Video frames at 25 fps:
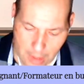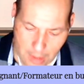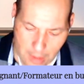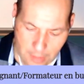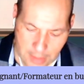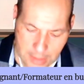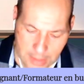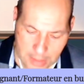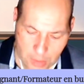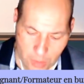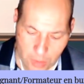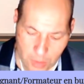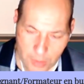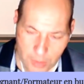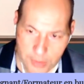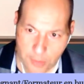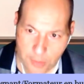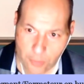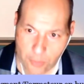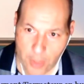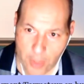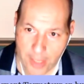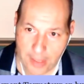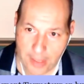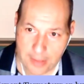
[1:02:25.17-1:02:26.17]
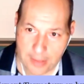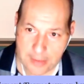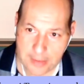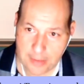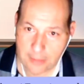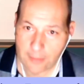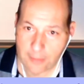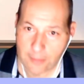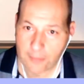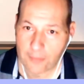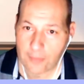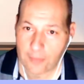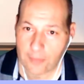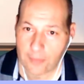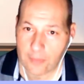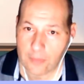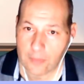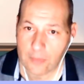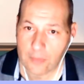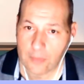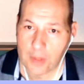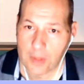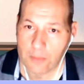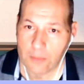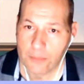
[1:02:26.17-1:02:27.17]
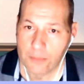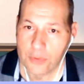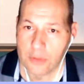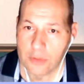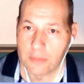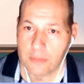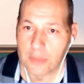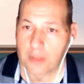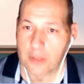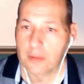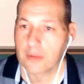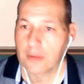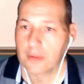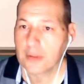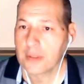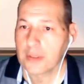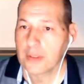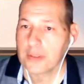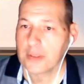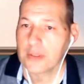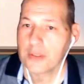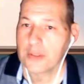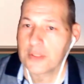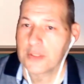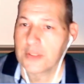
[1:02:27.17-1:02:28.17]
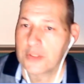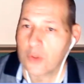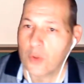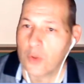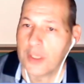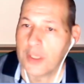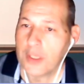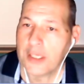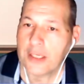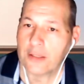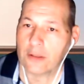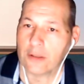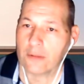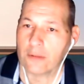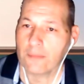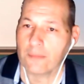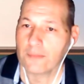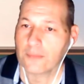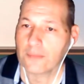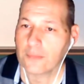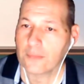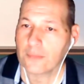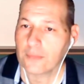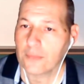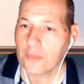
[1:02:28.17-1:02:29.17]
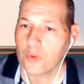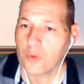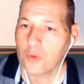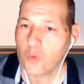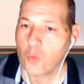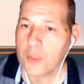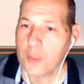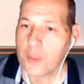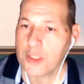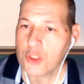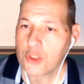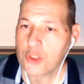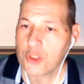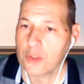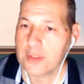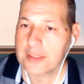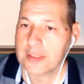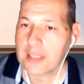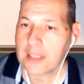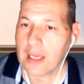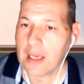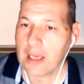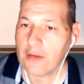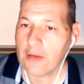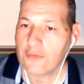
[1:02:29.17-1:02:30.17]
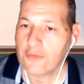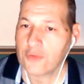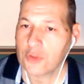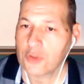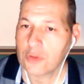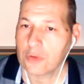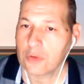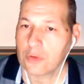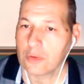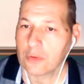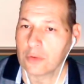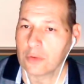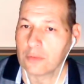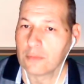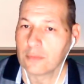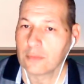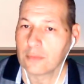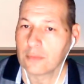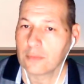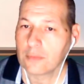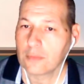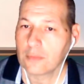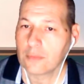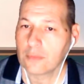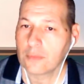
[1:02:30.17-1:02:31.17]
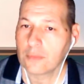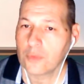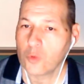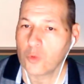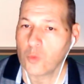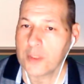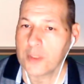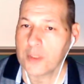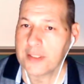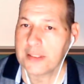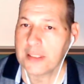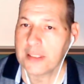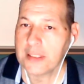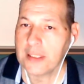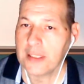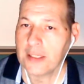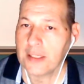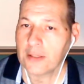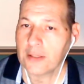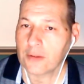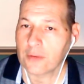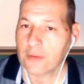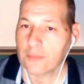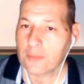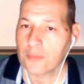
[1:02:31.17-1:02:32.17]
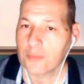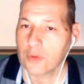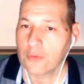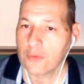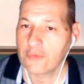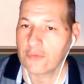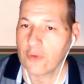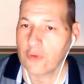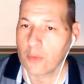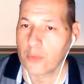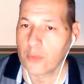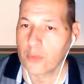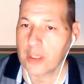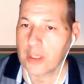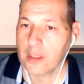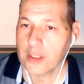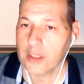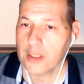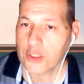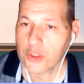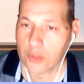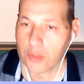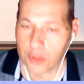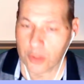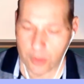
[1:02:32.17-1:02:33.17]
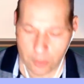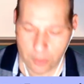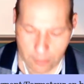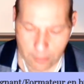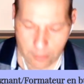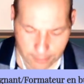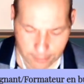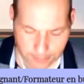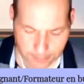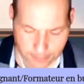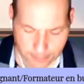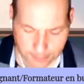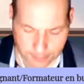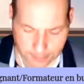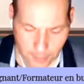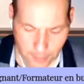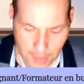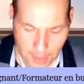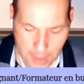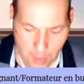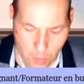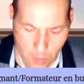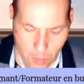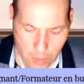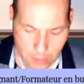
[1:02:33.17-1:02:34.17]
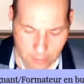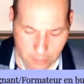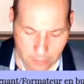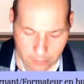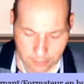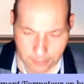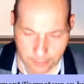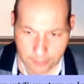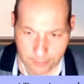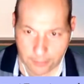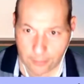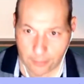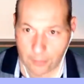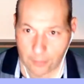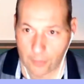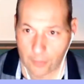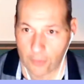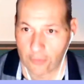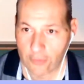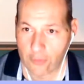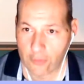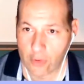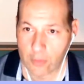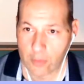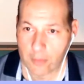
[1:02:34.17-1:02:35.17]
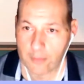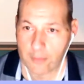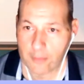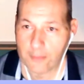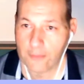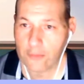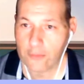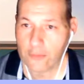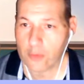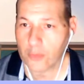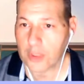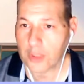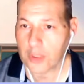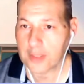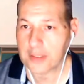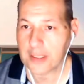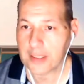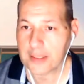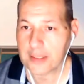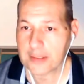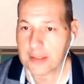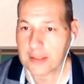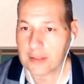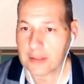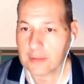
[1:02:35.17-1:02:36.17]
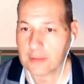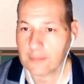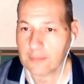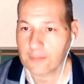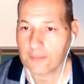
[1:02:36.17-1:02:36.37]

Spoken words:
Then you close the bracket. Boom. So here we just have to, we see here the formula, show you, equal formula text.